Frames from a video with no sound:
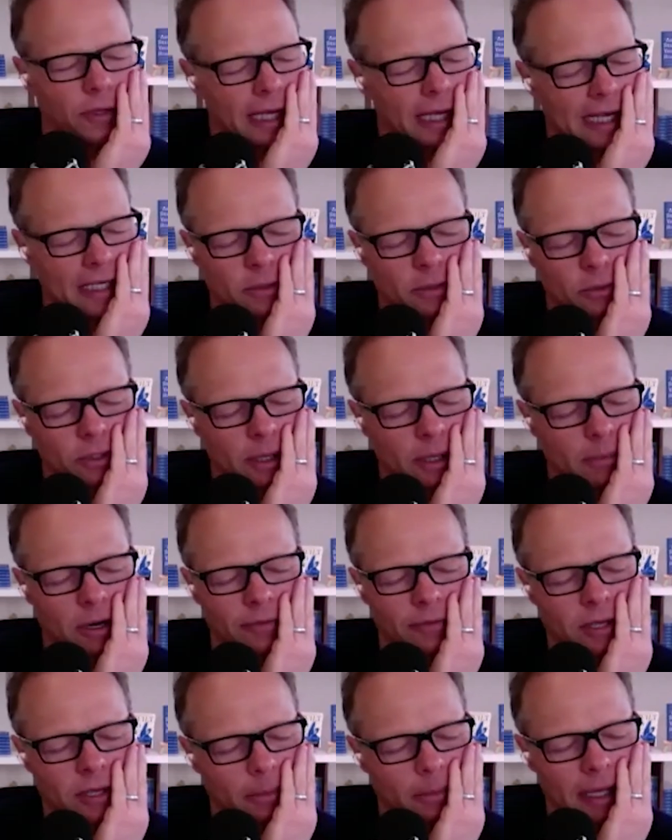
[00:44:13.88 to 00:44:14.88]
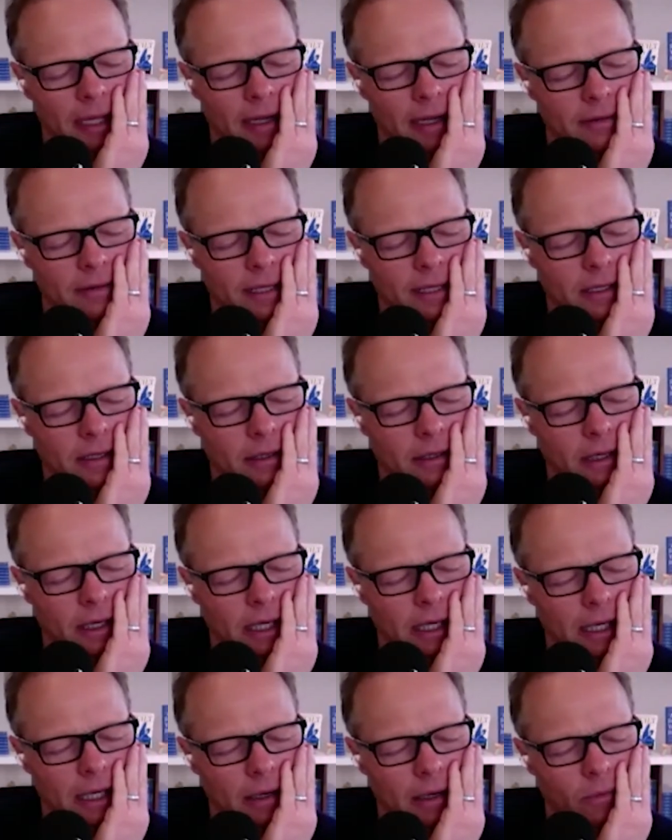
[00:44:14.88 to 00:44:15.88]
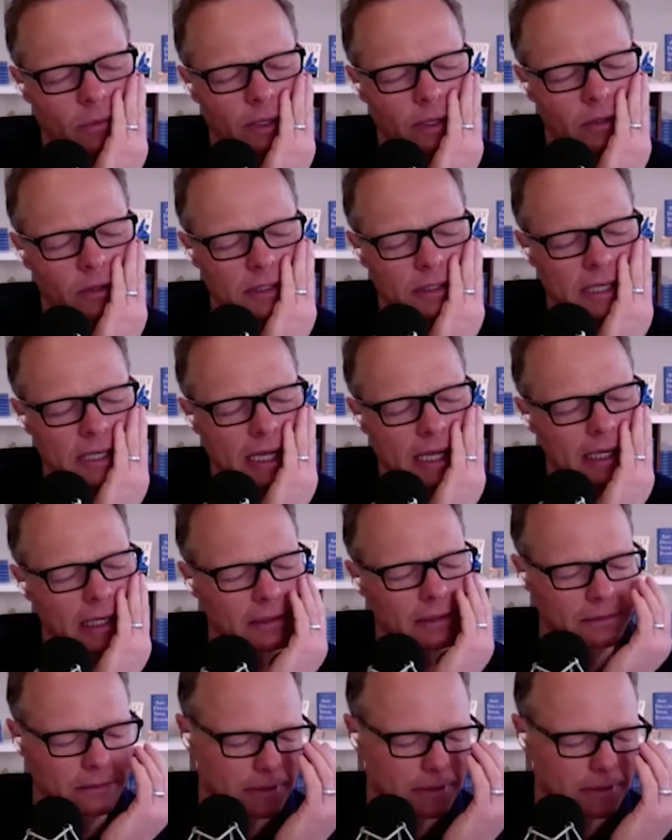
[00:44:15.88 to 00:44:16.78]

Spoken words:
actual number off the top of my head. I think we looked at it.